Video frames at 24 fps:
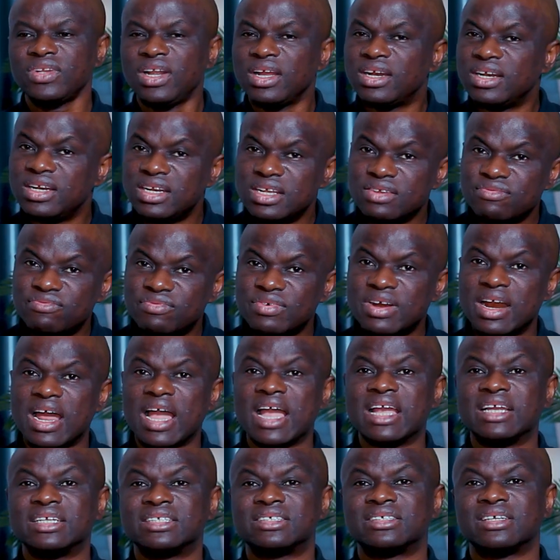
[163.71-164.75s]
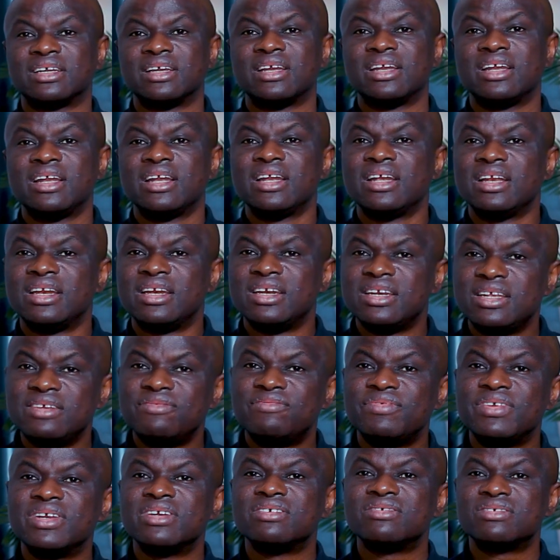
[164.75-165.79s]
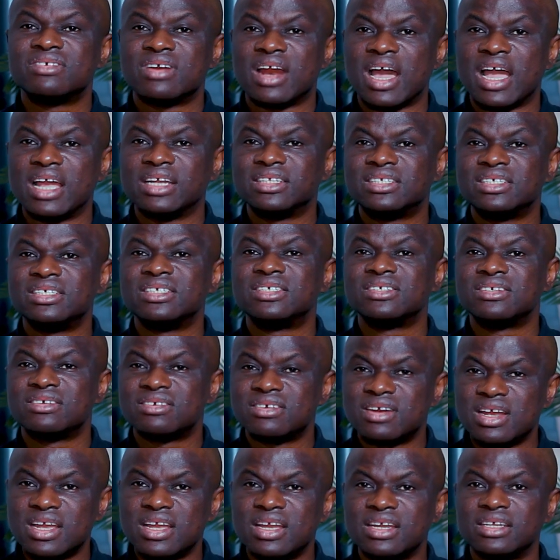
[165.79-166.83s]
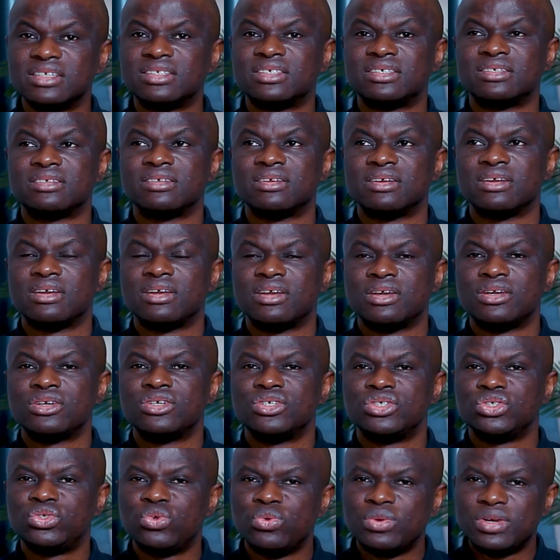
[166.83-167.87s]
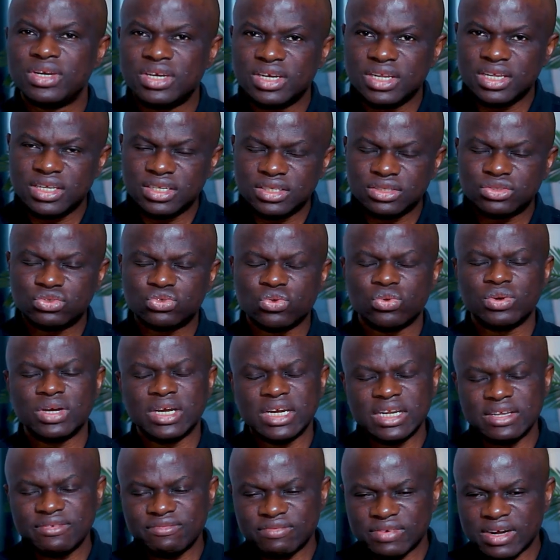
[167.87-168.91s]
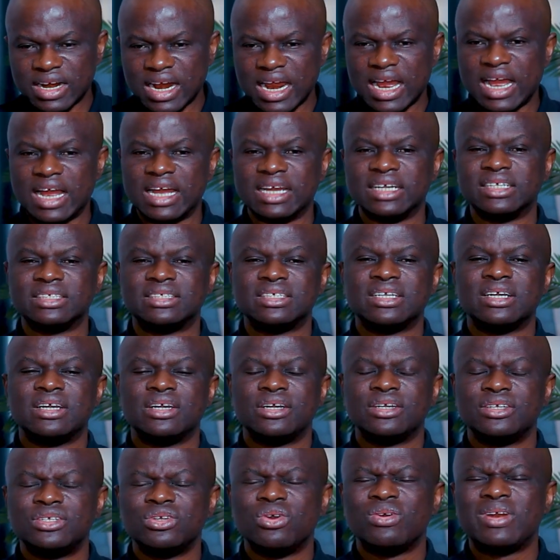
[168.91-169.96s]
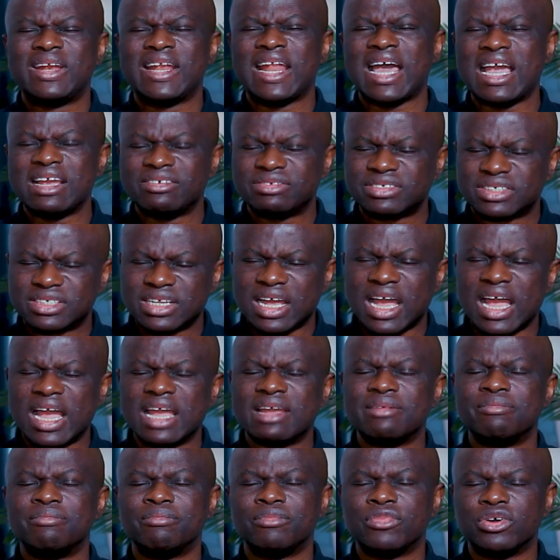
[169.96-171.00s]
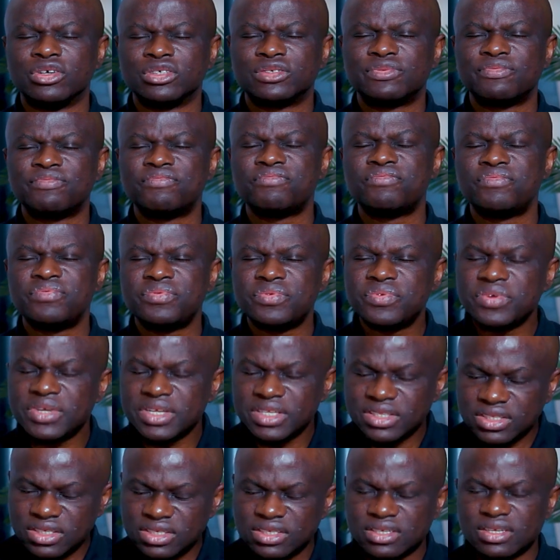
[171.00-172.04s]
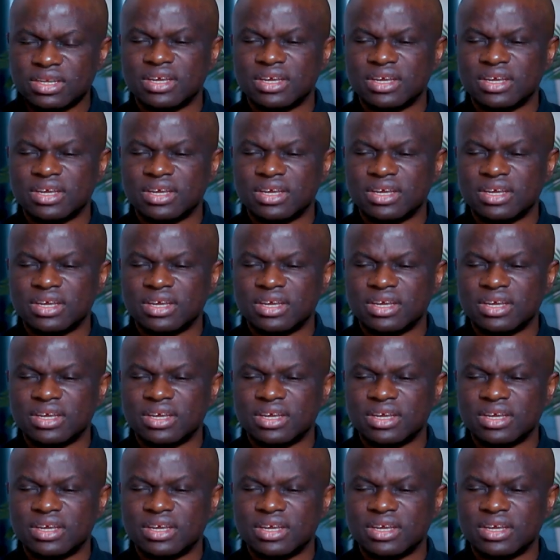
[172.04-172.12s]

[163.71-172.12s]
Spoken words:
Live right. Living right is great. You need to live right. Your lifestyle must fit